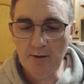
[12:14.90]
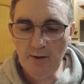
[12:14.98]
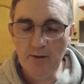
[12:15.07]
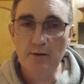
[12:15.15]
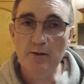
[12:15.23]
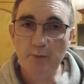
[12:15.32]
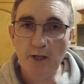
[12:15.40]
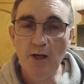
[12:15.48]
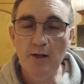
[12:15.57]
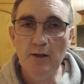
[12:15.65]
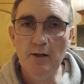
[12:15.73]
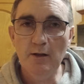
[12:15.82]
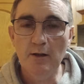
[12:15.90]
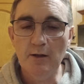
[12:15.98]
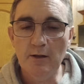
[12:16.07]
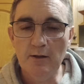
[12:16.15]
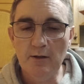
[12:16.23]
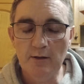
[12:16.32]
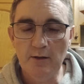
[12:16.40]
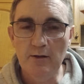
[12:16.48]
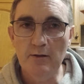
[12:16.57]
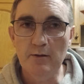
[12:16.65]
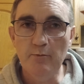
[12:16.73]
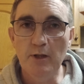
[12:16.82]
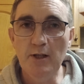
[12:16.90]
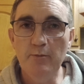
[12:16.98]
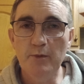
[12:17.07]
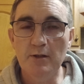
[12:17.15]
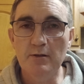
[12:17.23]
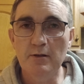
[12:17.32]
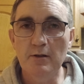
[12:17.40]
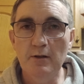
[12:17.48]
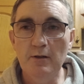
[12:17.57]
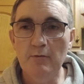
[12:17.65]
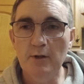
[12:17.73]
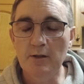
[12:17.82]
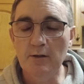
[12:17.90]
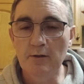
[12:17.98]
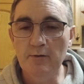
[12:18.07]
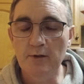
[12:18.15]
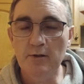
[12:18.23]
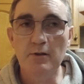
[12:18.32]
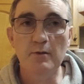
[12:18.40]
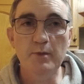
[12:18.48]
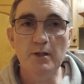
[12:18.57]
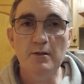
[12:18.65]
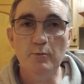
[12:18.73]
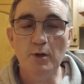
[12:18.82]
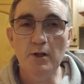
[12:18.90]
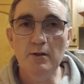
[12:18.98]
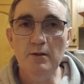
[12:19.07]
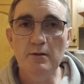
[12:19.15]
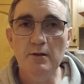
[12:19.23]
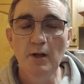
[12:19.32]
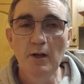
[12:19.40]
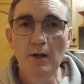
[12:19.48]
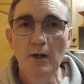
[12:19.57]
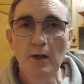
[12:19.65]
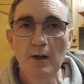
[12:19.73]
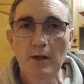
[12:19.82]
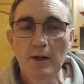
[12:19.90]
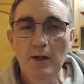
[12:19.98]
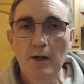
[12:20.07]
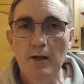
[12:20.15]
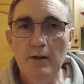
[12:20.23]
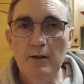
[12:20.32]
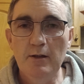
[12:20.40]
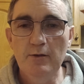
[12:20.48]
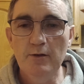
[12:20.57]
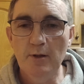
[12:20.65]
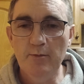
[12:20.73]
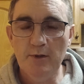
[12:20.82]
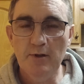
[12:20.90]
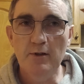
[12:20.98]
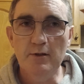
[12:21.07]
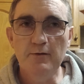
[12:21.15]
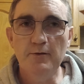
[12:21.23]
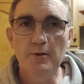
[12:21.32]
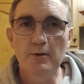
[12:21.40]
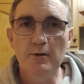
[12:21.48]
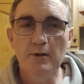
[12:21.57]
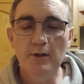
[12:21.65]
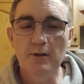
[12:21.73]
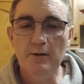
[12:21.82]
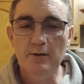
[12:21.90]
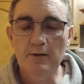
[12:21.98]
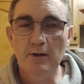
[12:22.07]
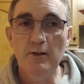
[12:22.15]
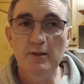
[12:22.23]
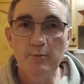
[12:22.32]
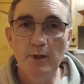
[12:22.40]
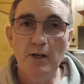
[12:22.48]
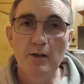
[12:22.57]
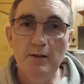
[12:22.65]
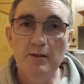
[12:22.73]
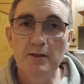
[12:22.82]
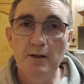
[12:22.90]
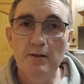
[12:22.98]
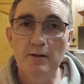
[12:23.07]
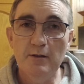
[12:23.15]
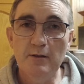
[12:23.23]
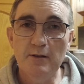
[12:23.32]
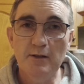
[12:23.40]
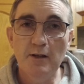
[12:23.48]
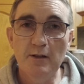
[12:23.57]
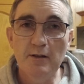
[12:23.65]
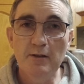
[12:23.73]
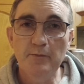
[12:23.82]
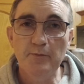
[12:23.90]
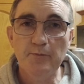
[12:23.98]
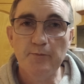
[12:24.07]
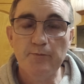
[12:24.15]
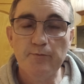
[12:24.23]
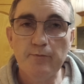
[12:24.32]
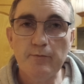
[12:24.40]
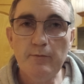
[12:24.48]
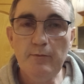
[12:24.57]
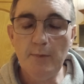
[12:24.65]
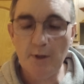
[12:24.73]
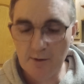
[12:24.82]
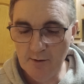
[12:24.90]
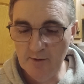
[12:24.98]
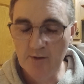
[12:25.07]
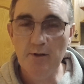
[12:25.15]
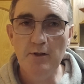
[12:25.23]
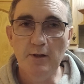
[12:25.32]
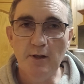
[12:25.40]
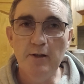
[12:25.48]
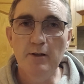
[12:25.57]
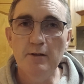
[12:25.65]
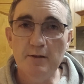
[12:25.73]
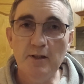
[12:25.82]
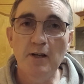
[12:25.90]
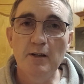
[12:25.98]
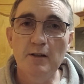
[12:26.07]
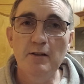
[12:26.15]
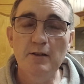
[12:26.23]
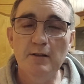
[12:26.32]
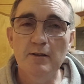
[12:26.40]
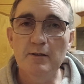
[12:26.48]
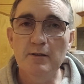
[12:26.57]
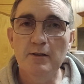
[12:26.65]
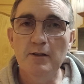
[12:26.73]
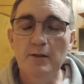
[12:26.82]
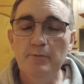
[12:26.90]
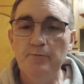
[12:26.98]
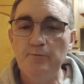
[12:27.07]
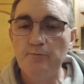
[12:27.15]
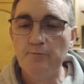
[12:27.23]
eating spaghetti, and he had a bleep that suddenly went off and took him by surprise, and he dropped his fork and got a spaghetti stain on his tie. So he was trying to clean his tie, and